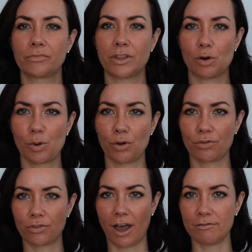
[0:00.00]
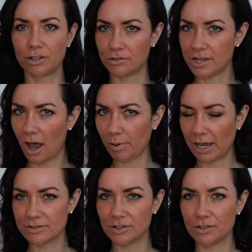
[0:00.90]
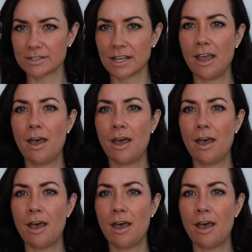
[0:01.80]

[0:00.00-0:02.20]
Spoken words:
They're both have little top handles,